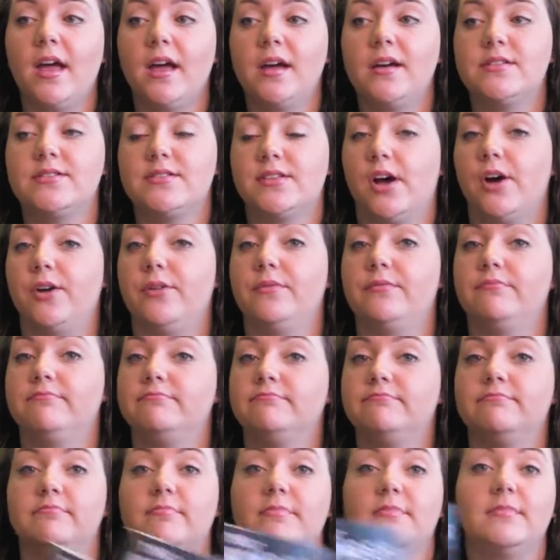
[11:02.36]
So
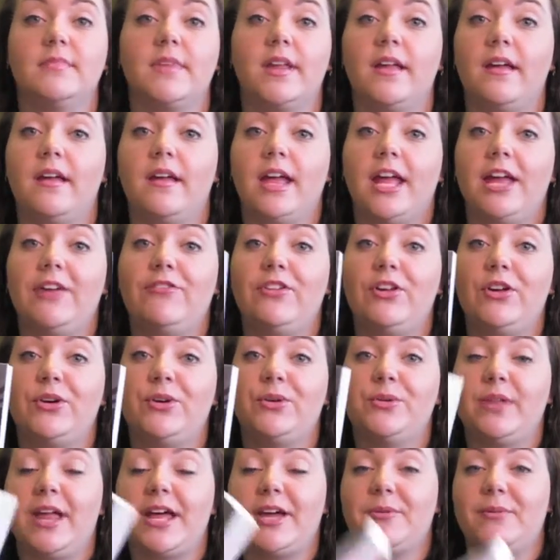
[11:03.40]
if
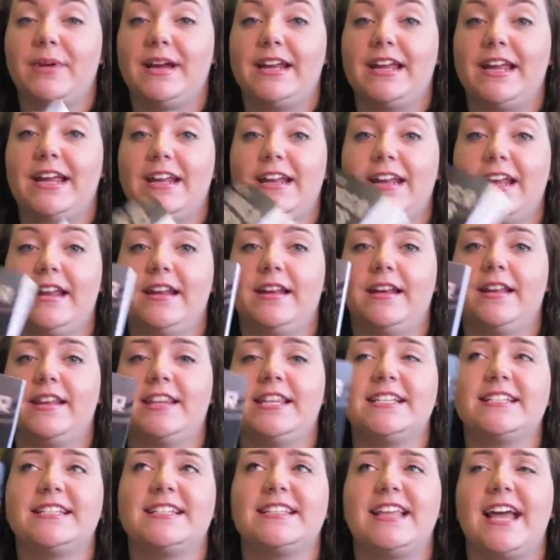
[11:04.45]
you like reading, and
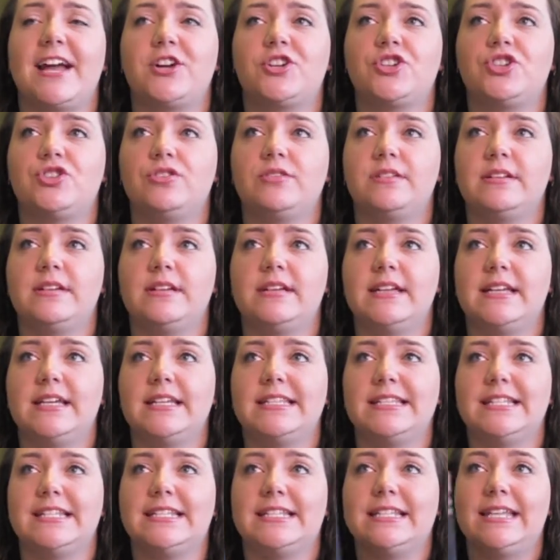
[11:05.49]
this is actually
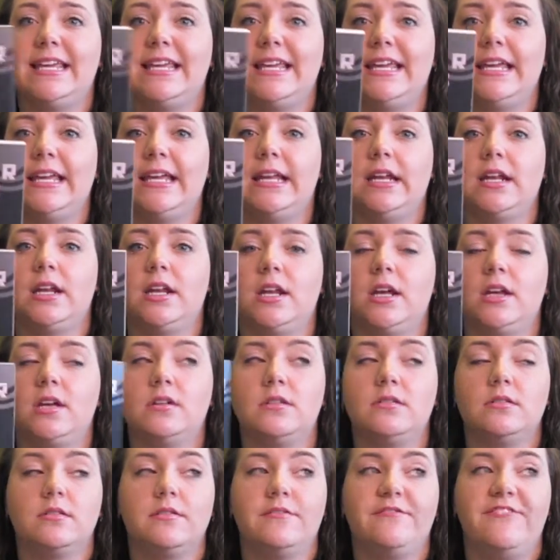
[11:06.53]
in the teen
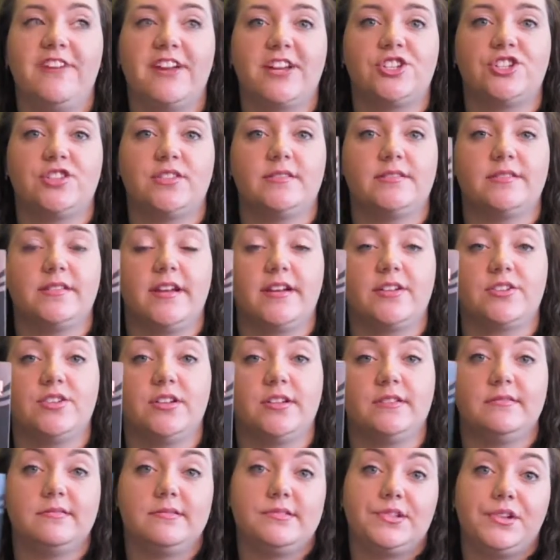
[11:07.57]
fiction
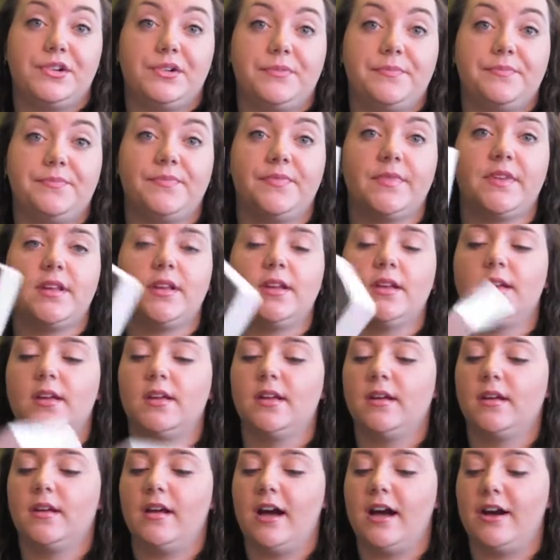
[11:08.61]
section, so
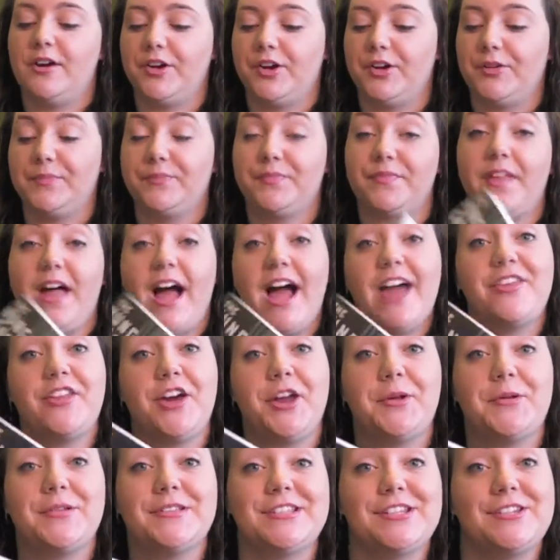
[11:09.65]
I don't know, I
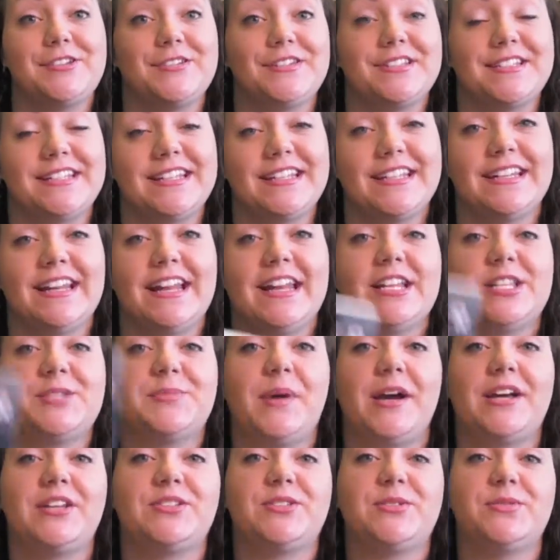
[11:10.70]
thought it was interesting, and it's
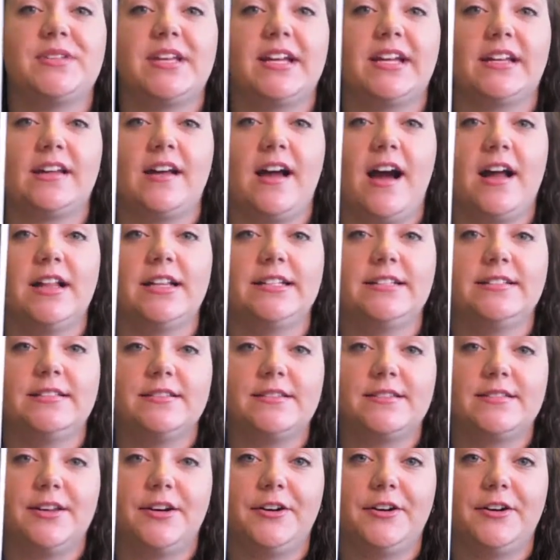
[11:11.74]
by Suzanne Collins.